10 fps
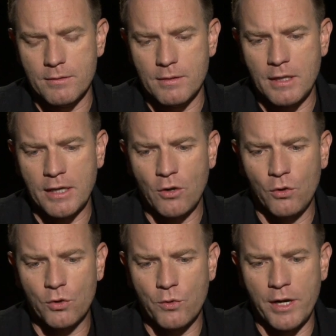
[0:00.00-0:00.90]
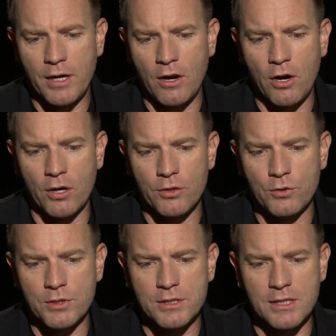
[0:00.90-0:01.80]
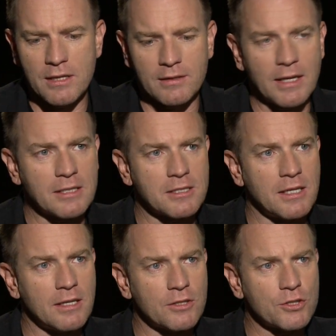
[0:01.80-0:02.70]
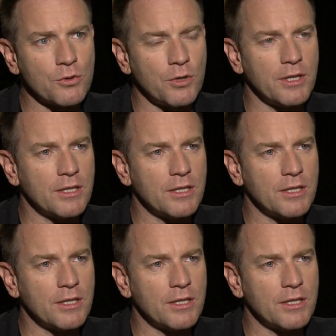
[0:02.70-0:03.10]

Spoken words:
like all great art, you can see things in a story